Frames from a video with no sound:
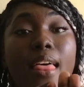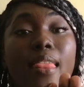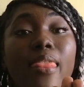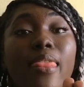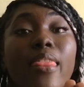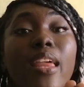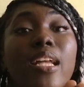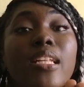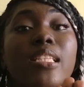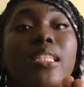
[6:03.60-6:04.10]

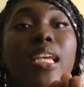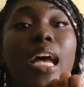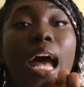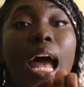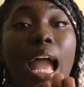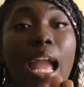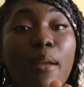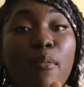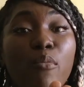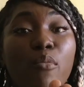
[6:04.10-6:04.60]
the
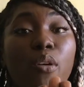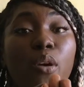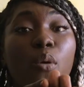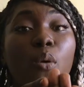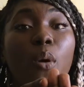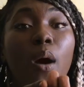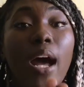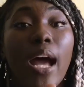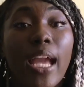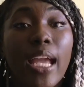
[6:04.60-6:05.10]
time
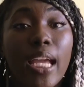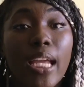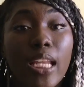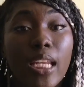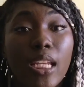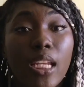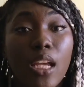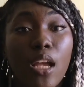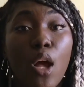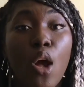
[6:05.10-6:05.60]

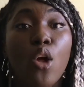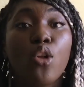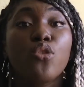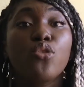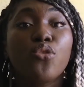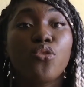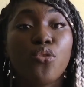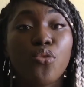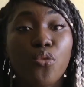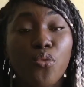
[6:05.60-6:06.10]
required
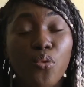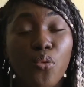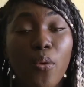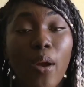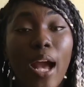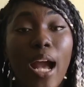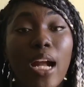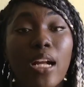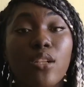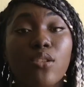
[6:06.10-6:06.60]
to
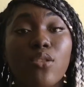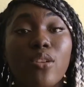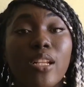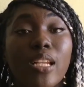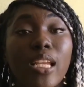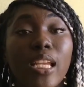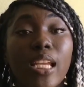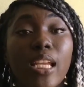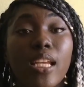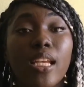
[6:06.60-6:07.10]

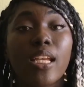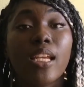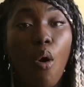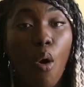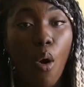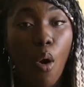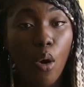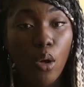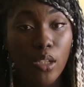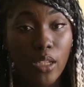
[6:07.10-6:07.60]
actually
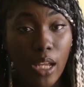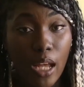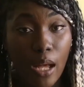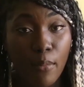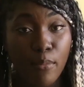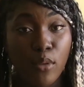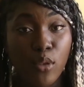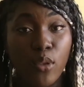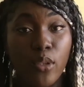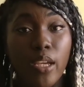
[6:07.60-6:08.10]
all
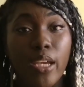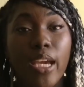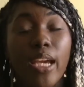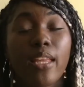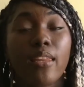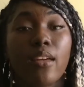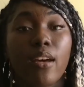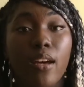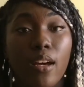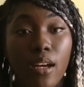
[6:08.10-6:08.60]
come
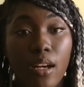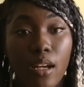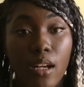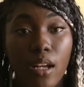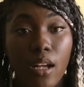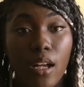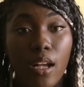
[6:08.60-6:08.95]
together